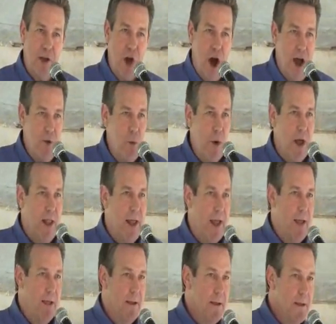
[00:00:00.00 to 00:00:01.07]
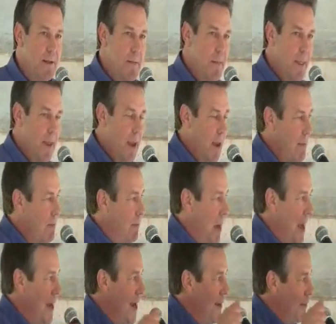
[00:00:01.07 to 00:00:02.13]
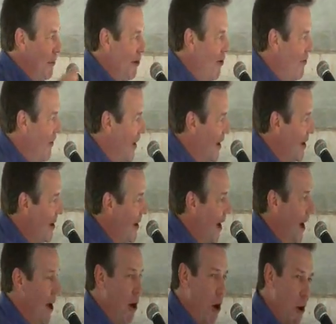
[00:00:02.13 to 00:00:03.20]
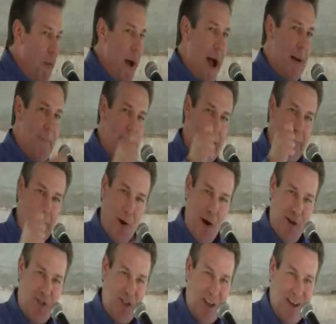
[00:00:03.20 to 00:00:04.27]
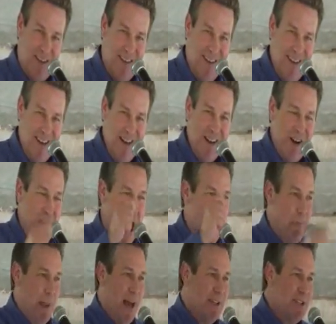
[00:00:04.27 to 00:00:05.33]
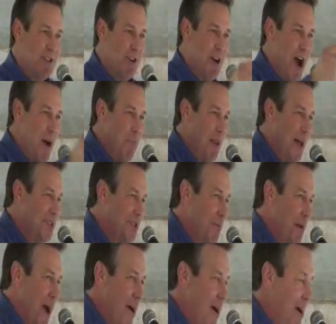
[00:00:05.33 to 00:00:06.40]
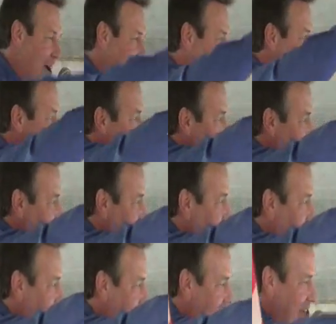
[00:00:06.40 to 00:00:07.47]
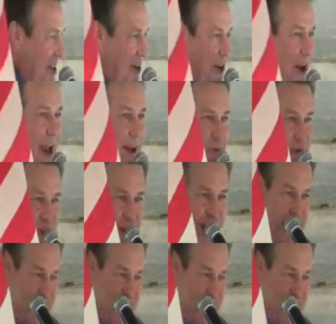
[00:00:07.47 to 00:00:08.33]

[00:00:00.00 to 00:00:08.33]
God willing, and Betty approving, I hope I'm that person. God bless you, God bless America, God bless the great state of New Hampshire.